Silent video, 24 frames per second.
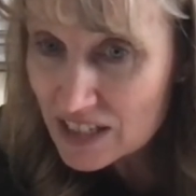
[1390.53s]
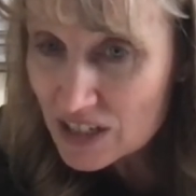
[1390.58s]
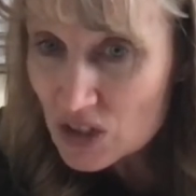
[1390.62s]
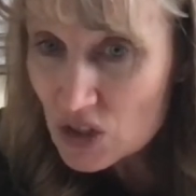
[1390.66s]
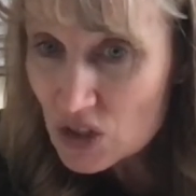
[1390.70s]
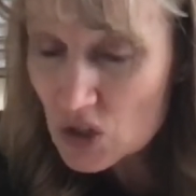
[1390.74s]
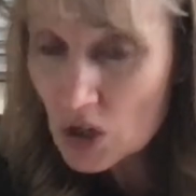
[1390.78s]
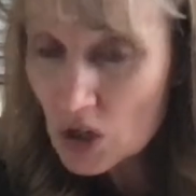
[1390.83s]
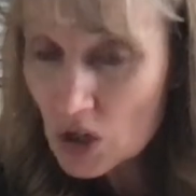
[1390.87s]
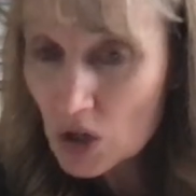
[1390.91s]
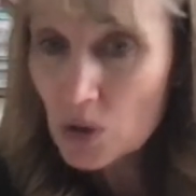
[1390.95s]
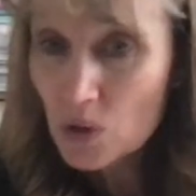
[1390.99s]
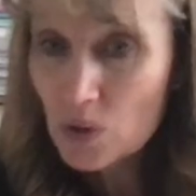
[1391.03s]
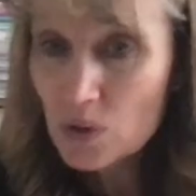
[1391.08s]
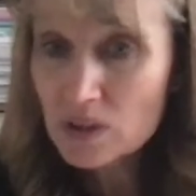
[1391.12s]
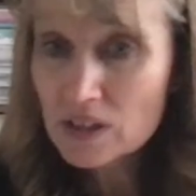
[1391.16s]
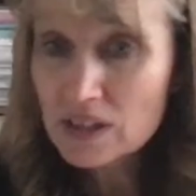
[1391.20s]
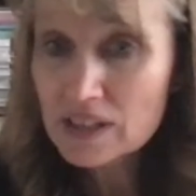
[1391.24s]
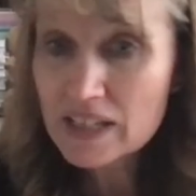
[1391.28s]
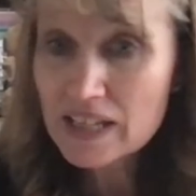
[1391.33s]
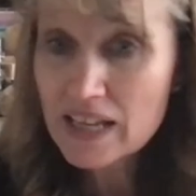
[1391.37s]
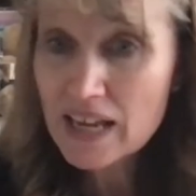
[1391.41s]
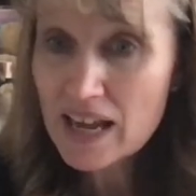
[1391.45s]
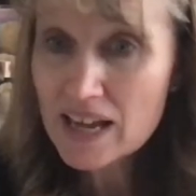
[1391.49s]
So,
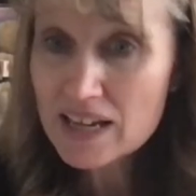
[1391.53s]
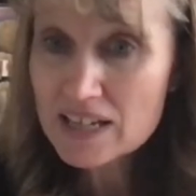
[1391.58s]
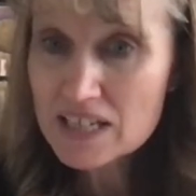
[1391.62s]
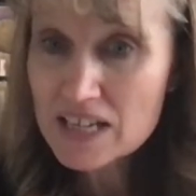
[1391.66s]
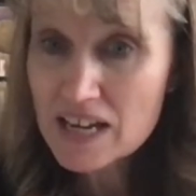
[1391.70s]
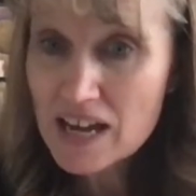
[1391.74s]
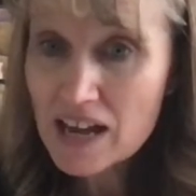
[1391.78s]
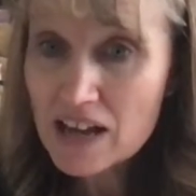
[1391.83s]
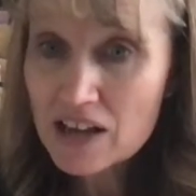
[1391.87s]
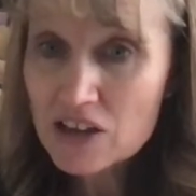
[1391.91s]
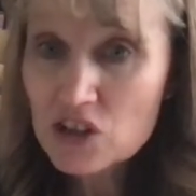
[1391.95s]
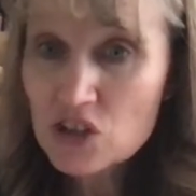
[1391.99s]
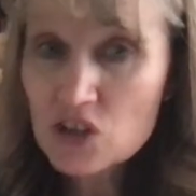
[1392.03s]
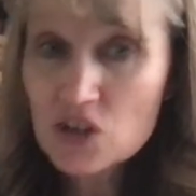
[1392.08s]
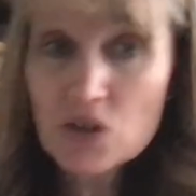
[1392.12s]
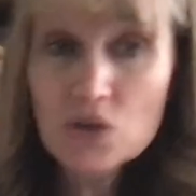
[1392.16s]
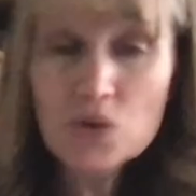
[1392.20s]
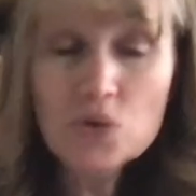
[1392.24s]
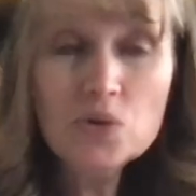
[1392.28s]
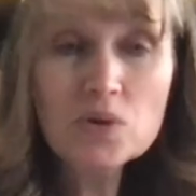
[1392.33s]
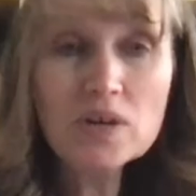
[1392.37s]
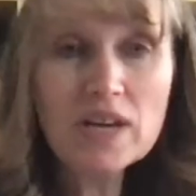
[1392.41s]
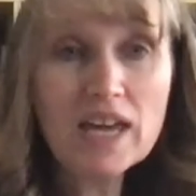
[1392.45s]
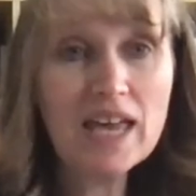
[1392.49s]
Lietta,
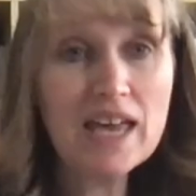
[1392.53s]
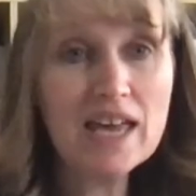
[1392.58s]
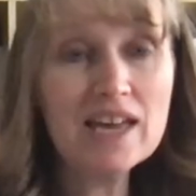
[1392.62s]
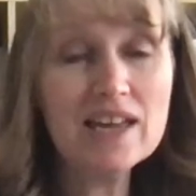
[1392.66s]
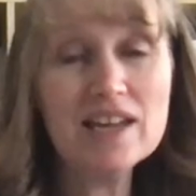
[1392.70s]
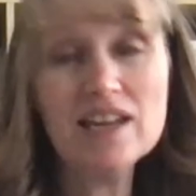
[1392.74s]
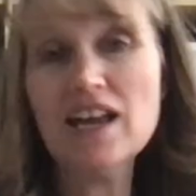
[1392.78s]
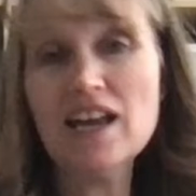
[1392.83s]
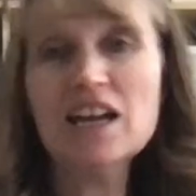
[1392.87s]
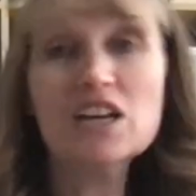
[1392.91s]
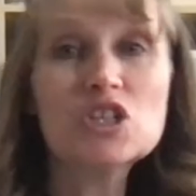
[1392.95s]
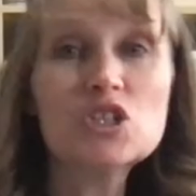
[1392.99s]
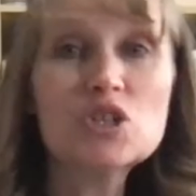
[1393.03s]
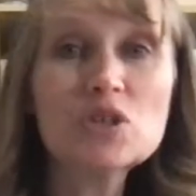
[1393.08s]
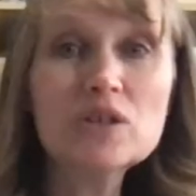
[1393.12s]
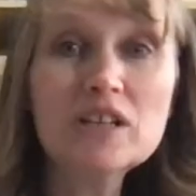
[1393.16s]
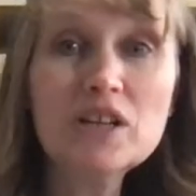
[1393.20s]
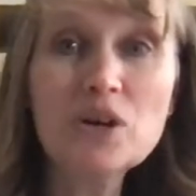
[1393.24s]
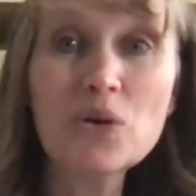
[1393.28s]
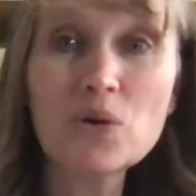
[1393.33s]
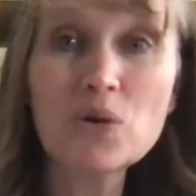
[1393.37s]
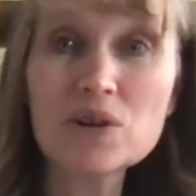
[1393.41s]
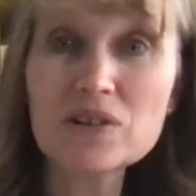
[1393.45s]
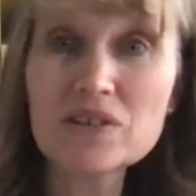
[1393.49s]
you can
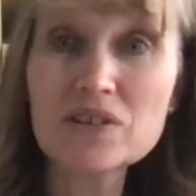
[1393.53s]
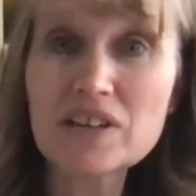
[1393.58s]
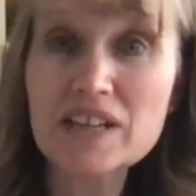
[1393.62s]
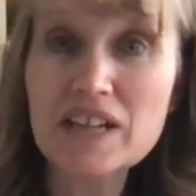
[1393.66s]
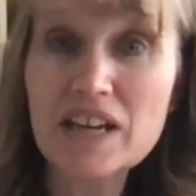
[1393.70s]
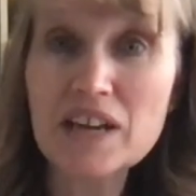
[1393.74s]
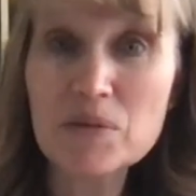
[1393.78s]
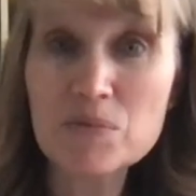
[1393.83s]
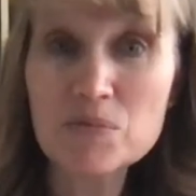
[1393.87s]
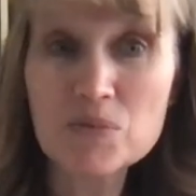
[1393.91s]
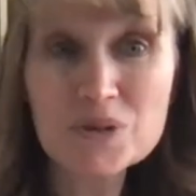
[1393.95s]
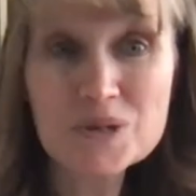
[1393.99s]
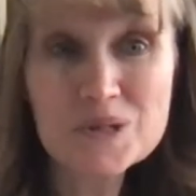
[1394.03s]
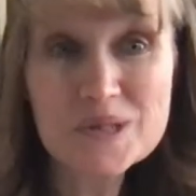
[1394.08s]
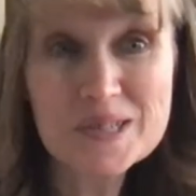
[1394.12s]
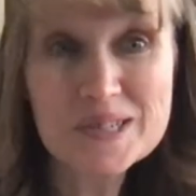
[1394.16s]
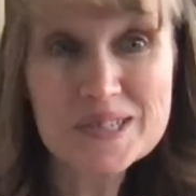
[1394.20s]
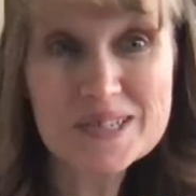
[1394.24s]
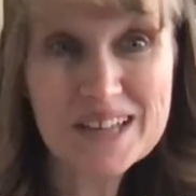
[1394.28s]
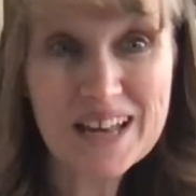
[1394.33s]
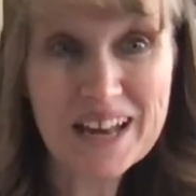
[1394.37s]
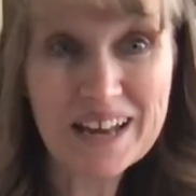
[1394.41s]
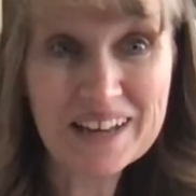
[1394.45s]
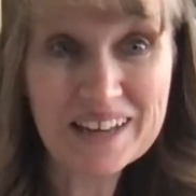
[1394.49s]
actually order on April
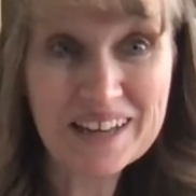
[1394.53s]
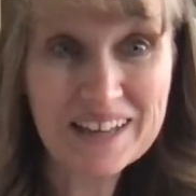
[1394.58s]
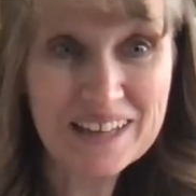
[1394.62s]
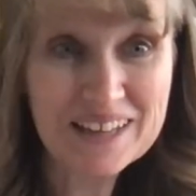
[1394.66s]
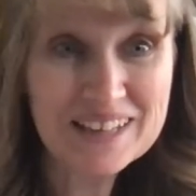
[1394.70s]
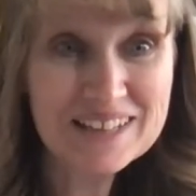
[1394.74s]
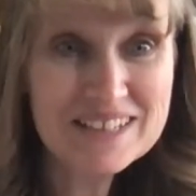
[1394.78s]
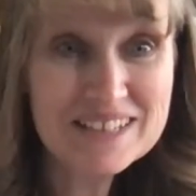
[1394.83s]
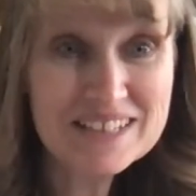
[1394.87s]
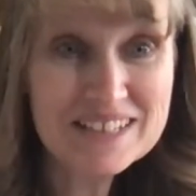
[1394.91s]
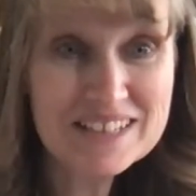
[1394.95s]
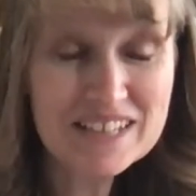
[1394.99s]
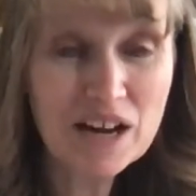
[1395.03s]
2nd.